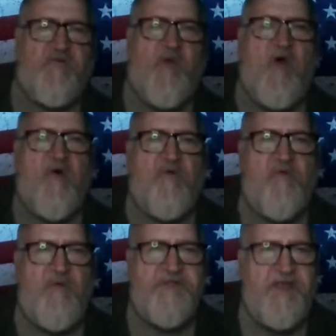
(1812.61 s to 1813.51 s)
wrong
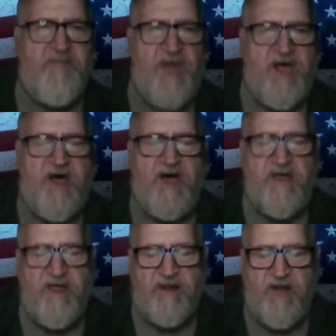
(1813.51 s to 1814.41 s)
what that Black Hawk
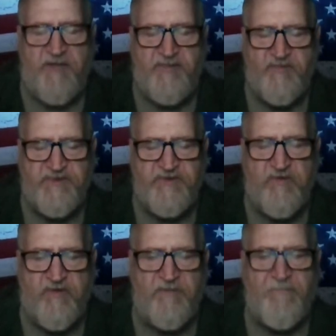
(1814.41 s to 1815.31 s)
helicopter was doing.